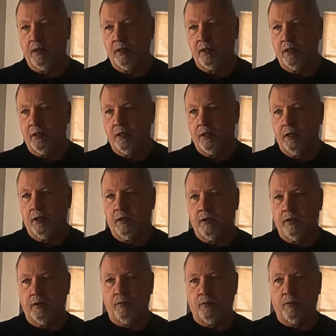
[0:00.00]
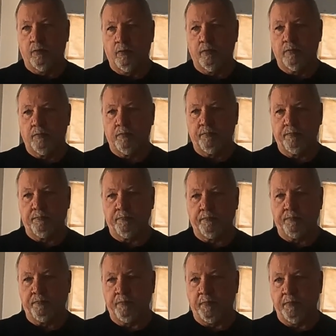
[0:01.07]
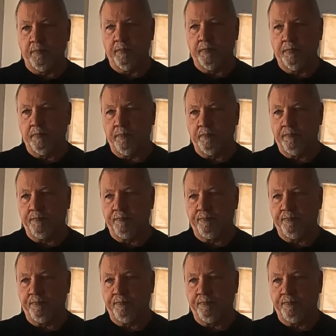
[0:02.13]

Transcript: Nothing is said.